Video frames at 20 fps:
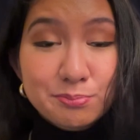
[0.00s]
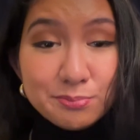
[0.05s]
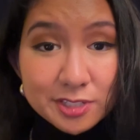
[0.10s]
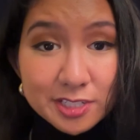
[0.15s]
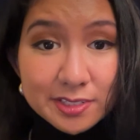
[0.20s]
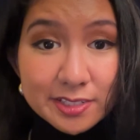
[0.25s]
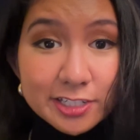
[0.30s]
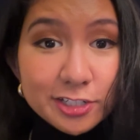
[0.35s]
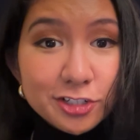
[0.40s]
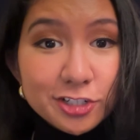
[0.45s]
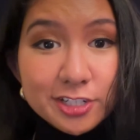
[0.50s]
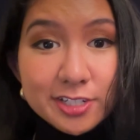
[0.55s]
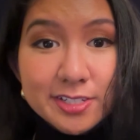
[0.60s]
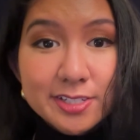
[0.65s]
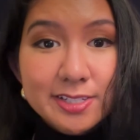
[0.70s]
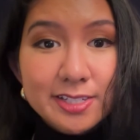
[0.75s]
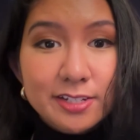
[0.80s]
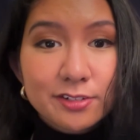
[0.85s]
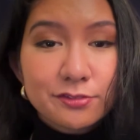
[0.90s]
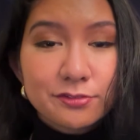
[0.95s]

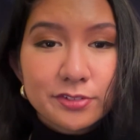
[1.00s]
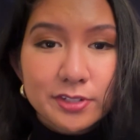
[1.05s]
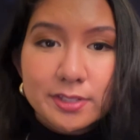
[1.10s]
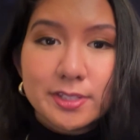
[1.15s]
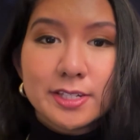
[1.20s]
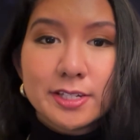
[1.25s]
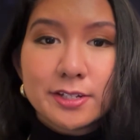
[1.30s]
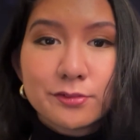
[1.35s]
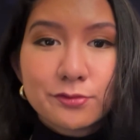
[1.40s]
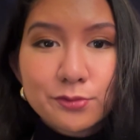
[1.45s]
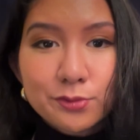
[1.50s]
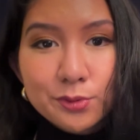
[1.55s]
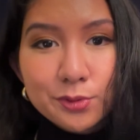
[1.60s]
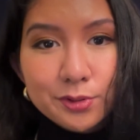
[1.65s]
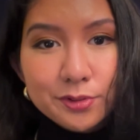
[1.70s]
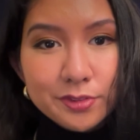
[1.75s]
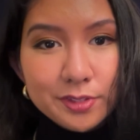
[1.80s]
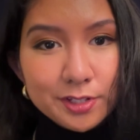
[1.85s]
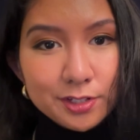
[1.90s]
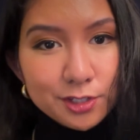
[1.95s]
delicious and filling
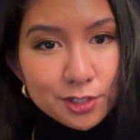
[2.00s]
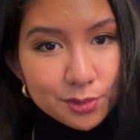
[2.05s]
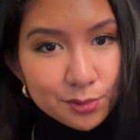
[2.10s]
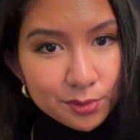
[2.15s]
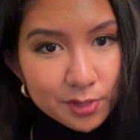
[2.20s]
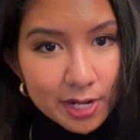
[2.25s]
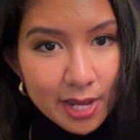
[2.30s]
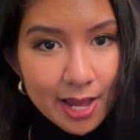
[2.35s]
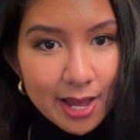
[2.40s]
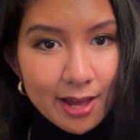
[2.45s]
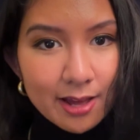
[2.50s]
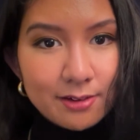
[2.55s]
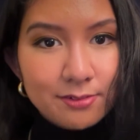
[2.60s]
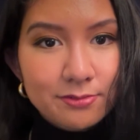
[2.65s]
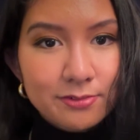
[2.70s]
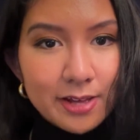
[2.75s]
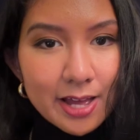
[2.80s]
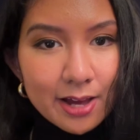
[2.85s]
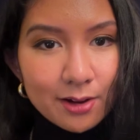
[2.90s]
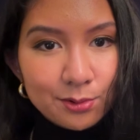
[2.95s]
for the
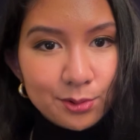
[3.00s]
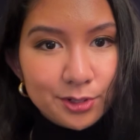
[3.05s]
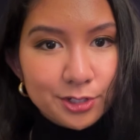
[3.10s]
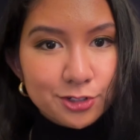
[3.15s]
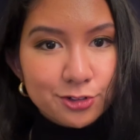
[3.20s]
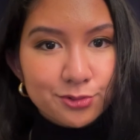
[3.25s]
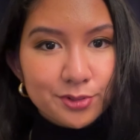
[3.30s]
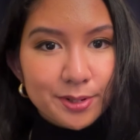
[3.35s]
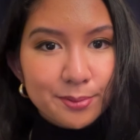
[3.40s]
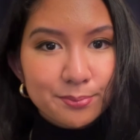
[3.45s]
2.5-hour trip.